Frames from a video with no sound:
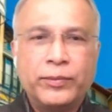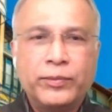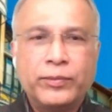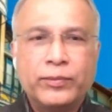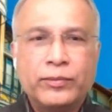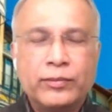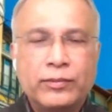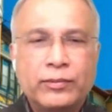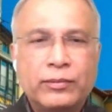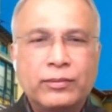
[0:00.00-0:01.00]

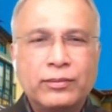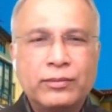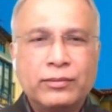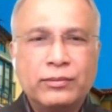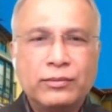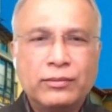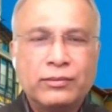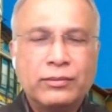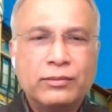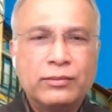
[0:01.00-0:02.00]

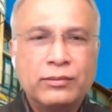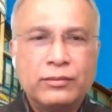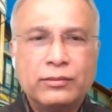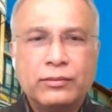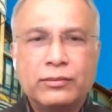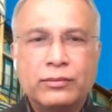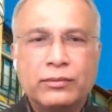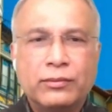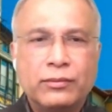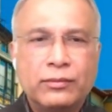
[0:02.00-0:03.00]

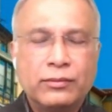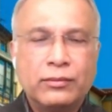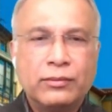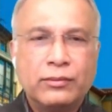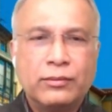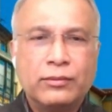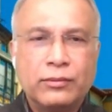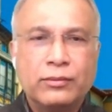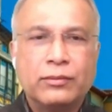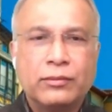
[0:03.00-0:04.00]

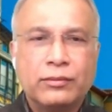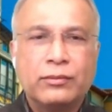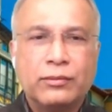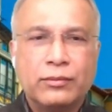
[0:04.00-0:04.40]
This person isn't speaking.